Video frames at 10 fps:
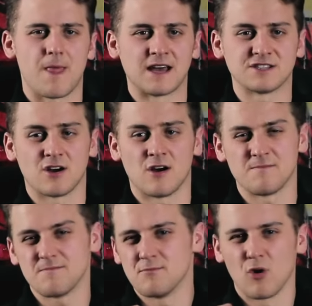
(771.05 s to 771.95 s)

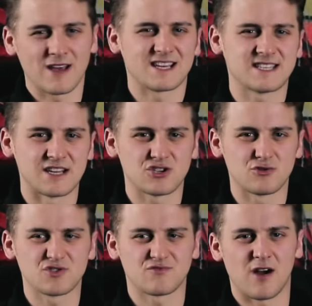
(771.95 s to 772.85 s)
are more like
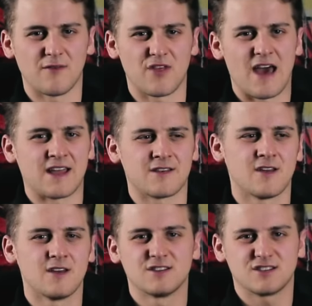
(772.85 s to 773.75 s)
essentials rather
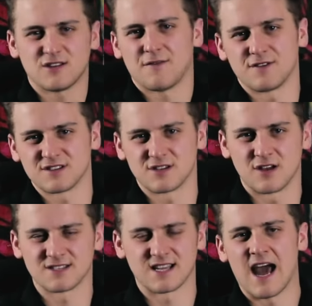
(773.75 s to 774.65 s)
than stuff that's
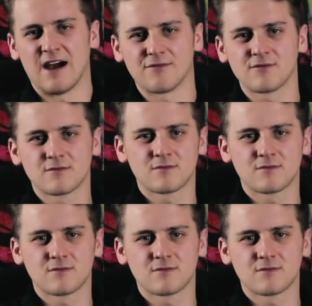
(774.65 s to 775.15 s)
nice to have.